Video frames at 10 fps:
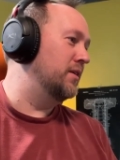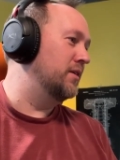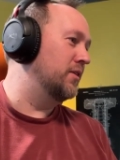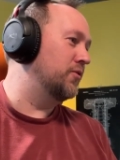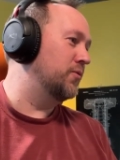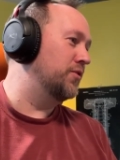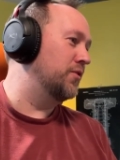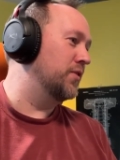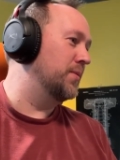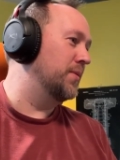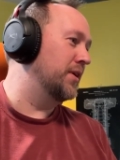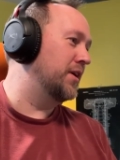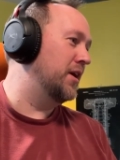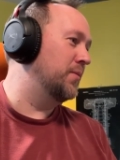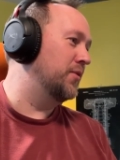I'll switch over my
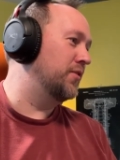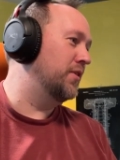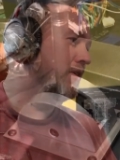cameras here.